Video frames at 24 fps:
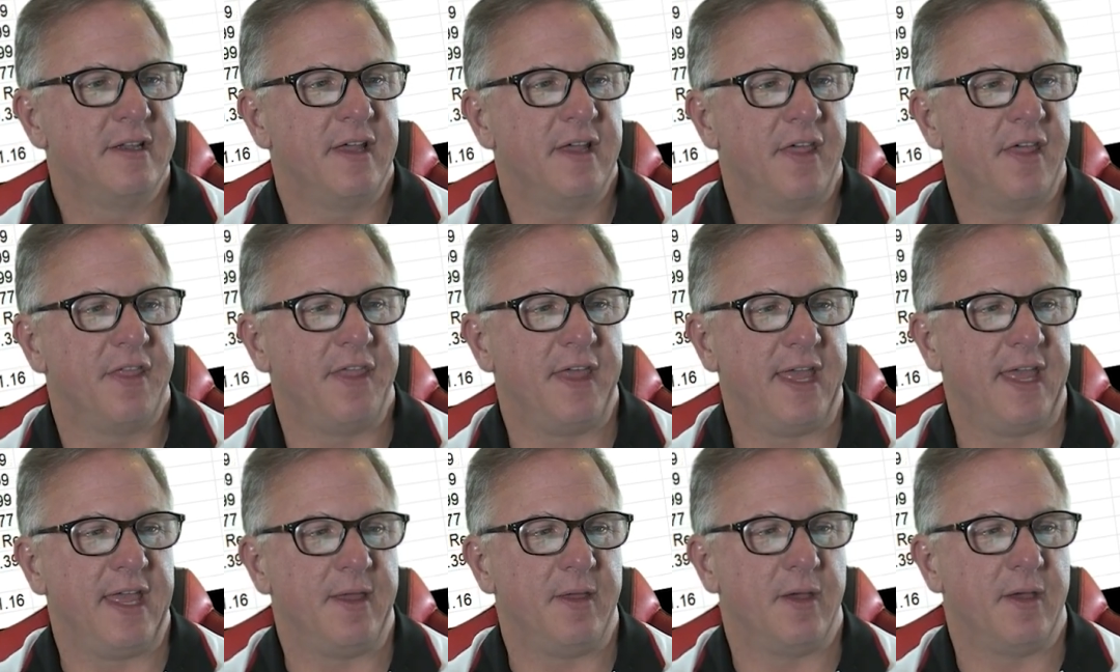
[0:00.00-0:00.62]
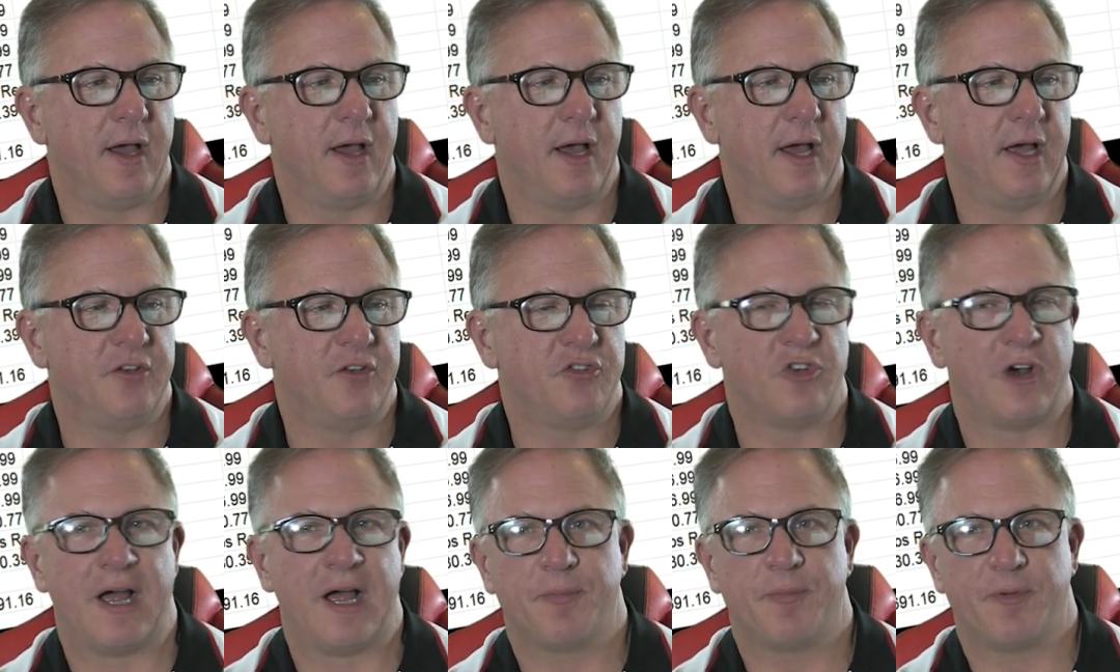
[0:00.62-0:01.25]
the
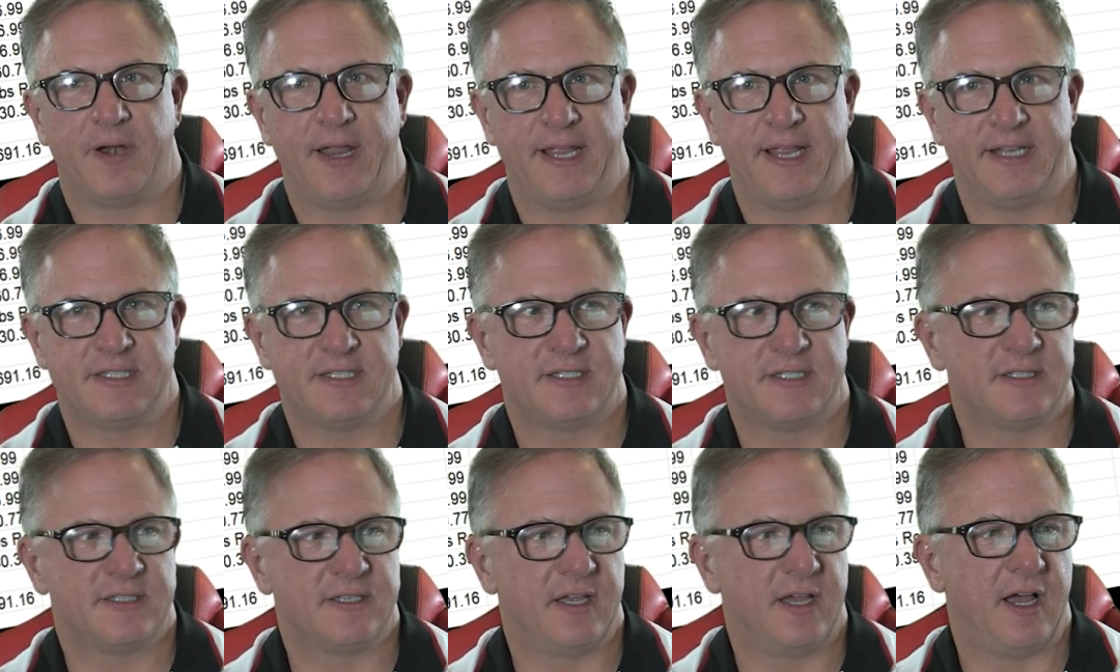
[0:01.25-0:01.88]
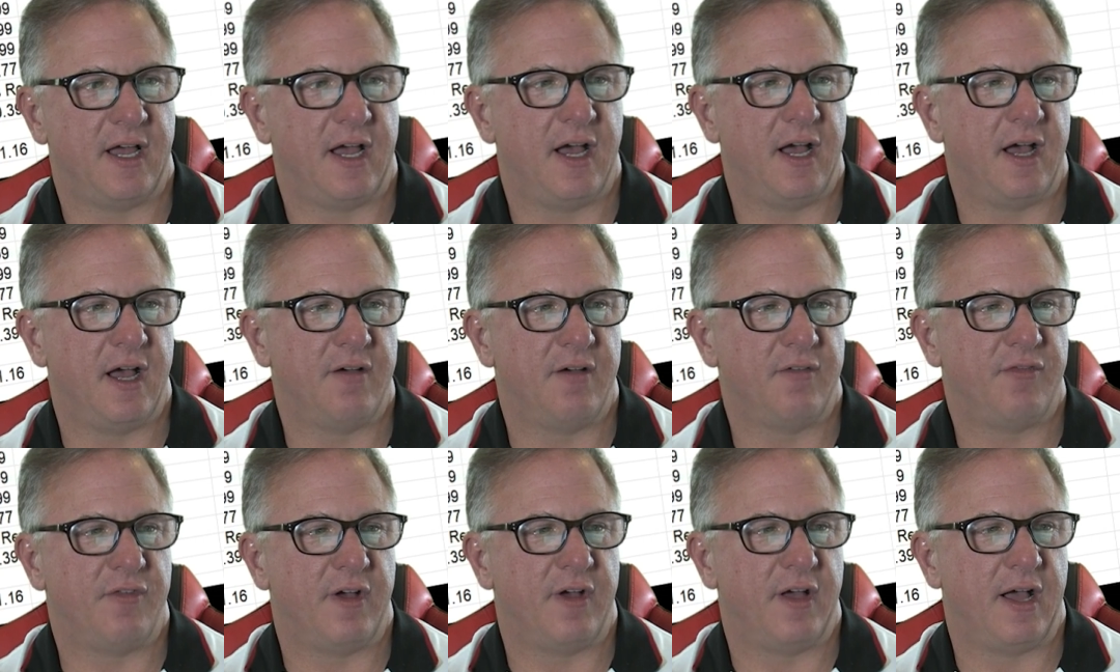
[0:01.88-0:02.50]
drop rates
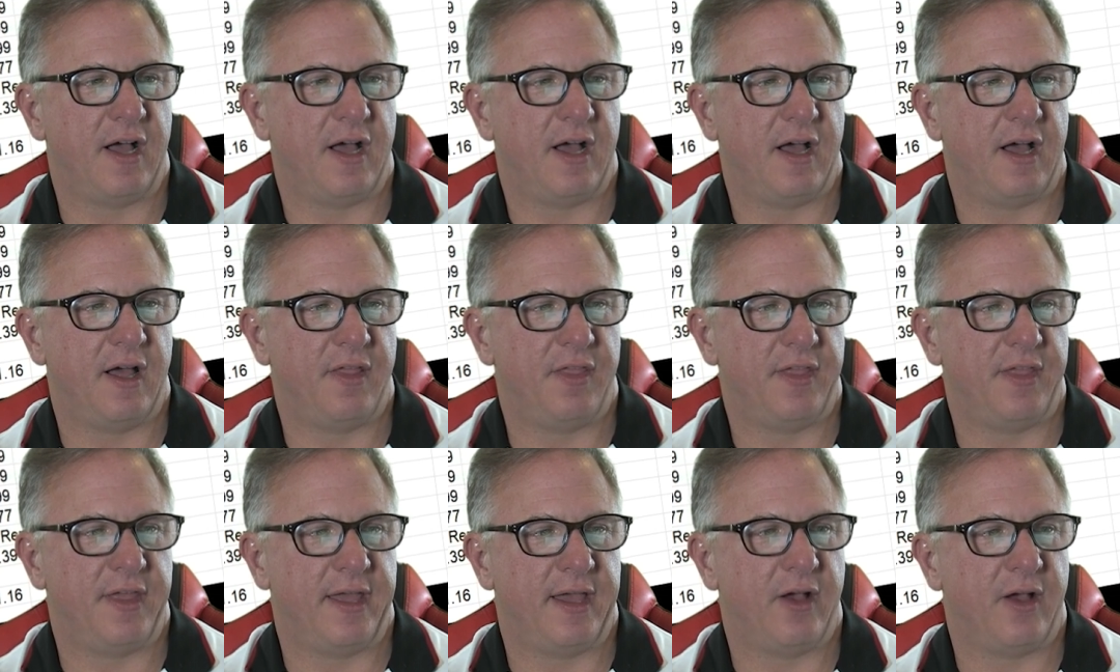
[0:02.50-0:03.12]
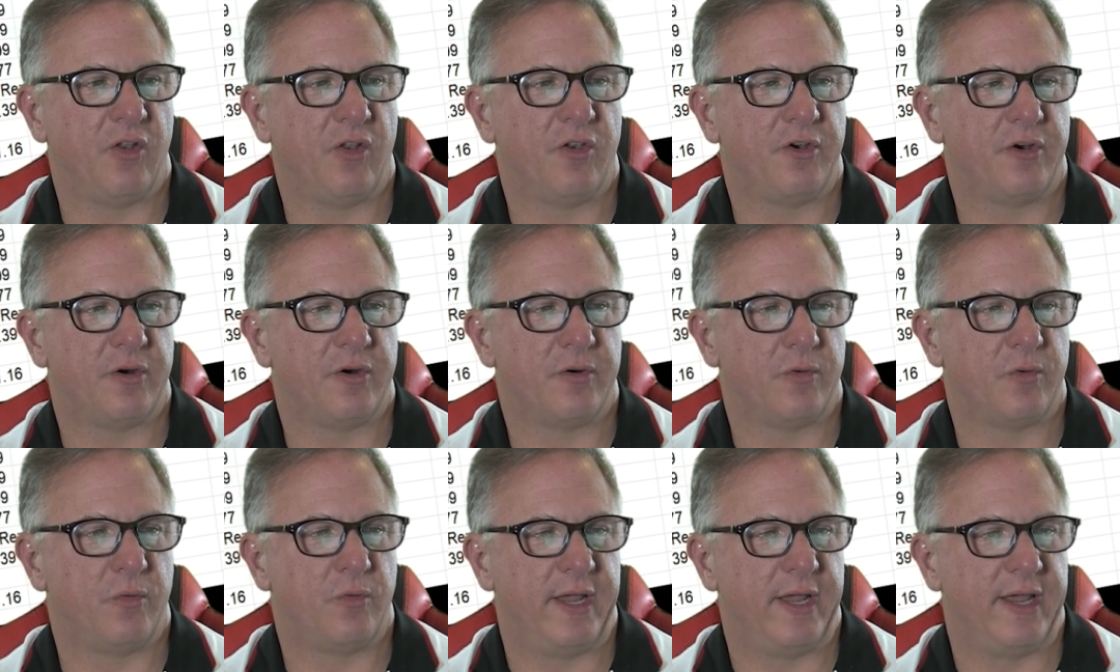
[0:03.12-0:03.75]
of the Elder
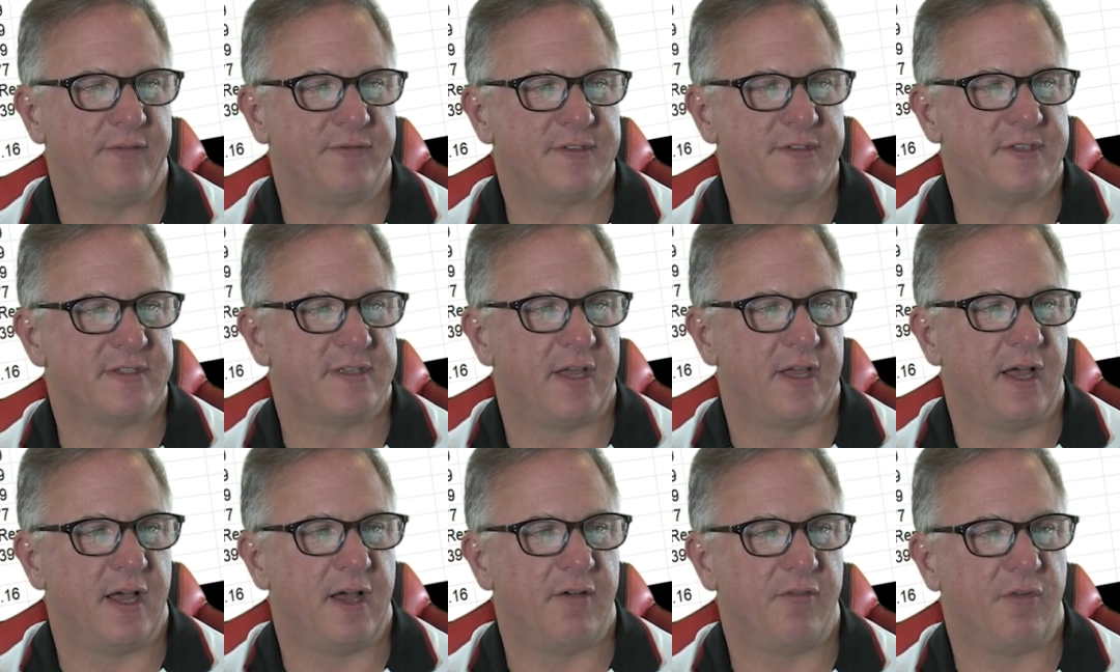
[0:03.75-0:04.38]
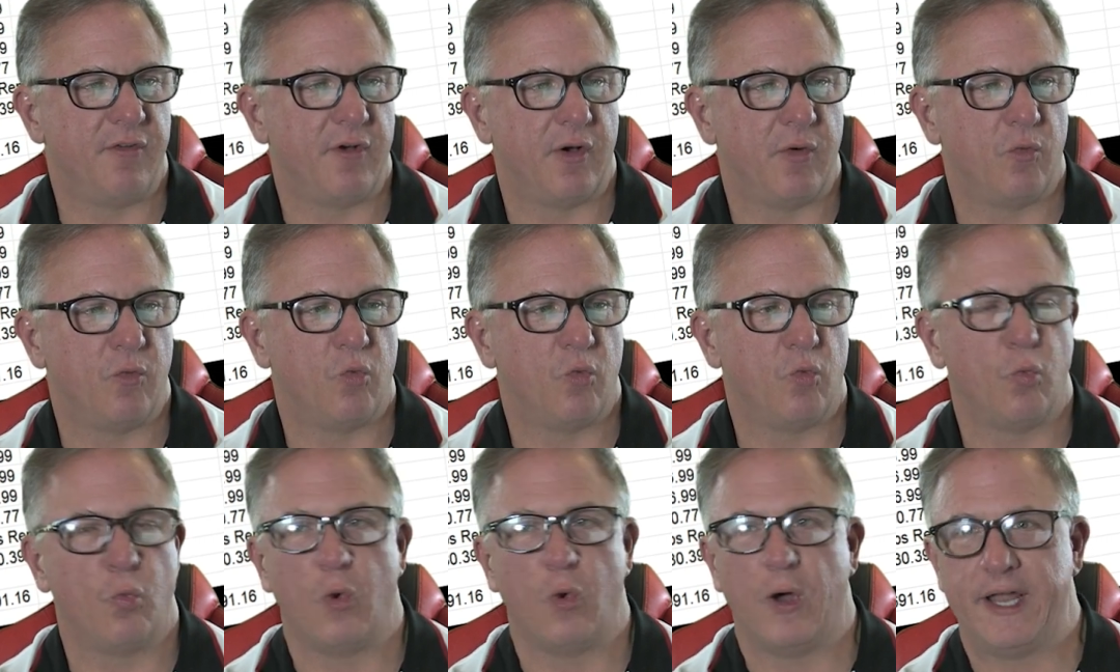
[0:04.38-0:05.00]
Rifts of
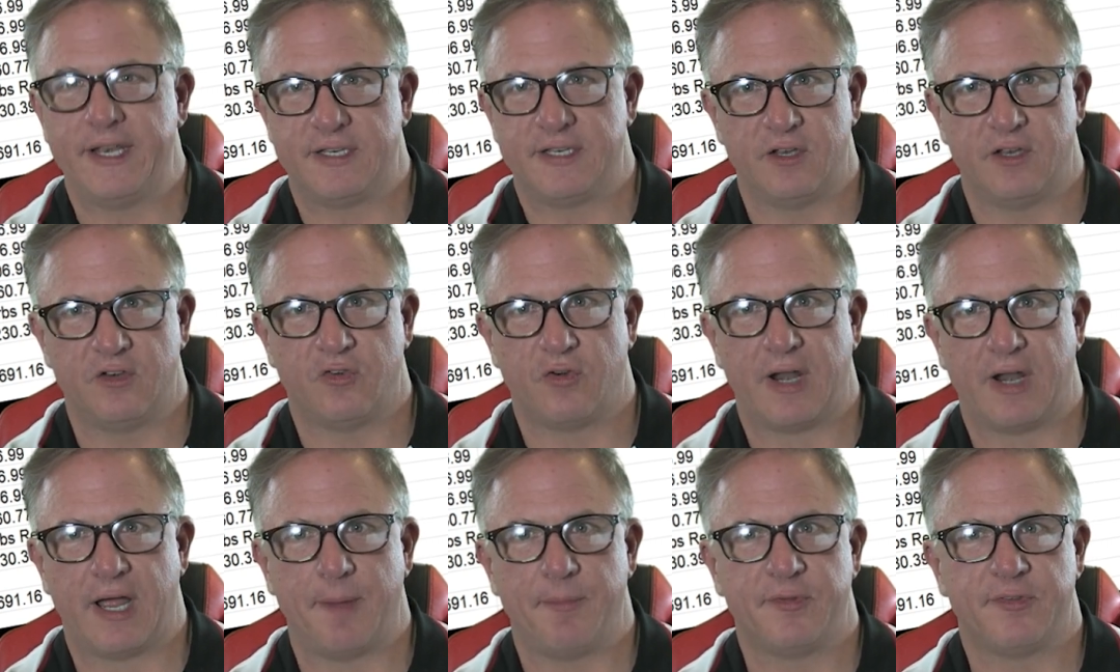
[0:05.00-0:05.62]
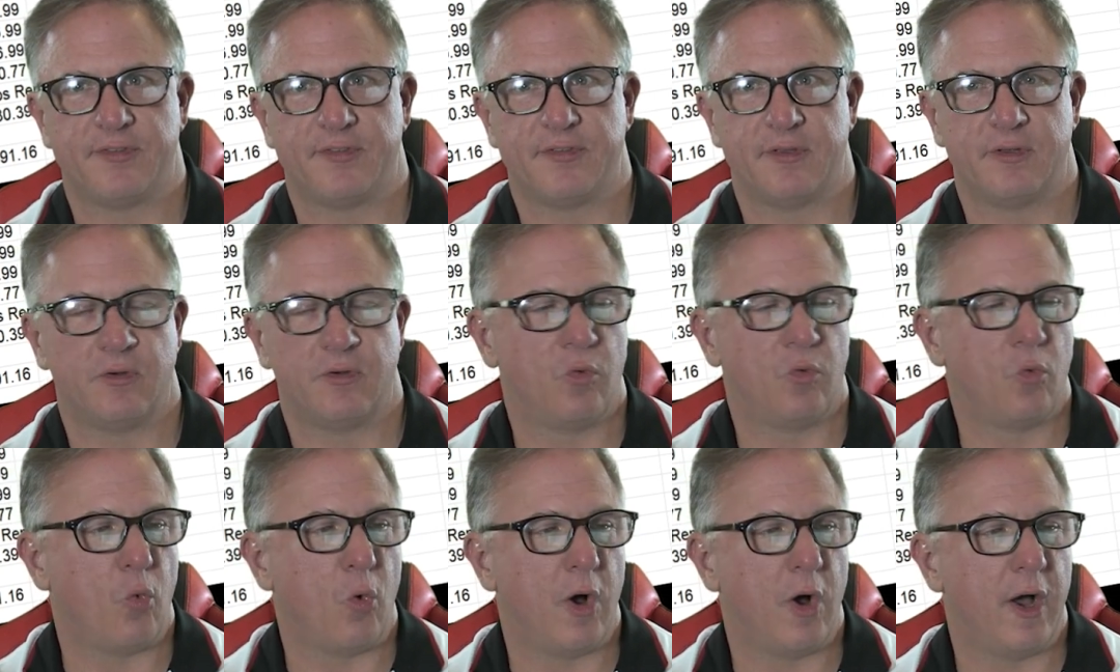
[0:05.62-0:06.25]
what drops
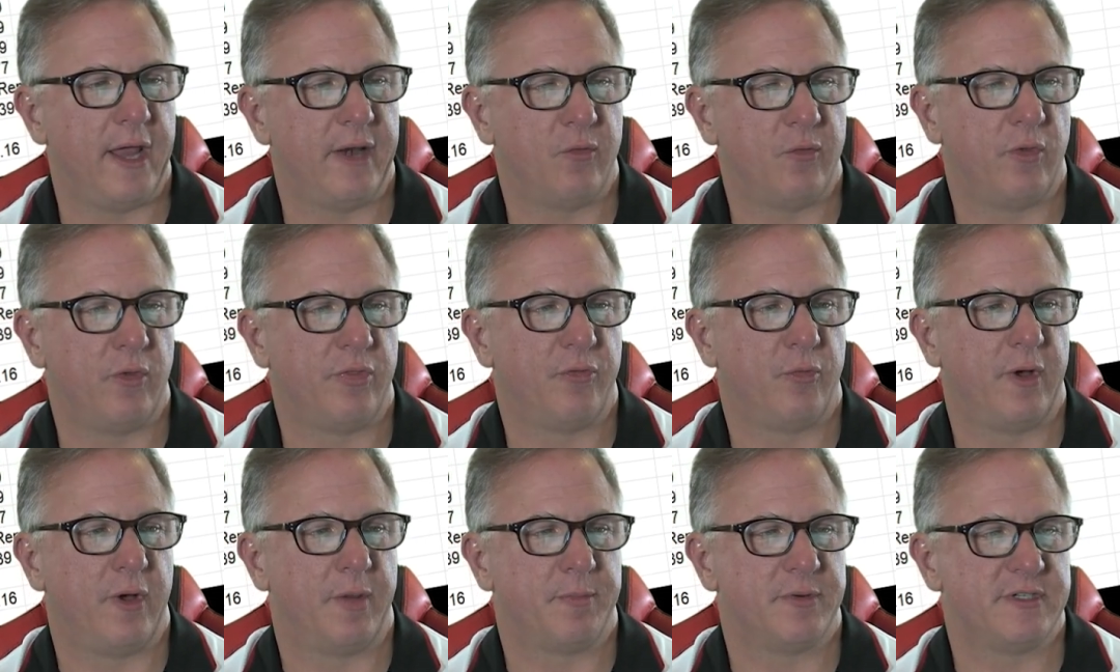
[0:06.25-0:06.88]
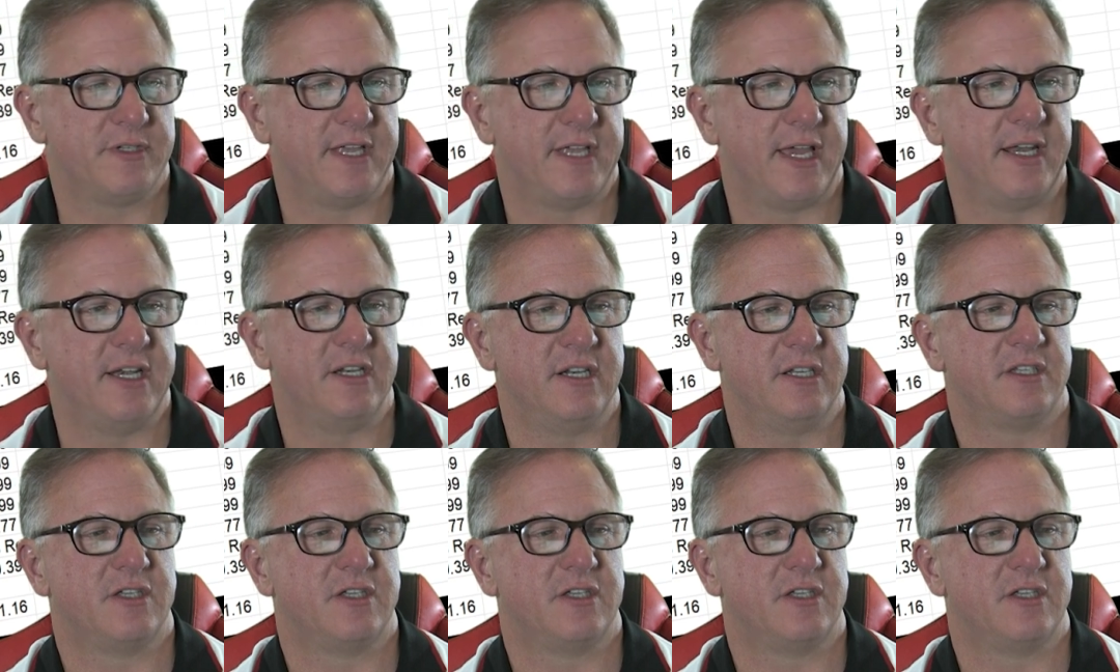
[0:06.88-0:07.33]
one with what percentage.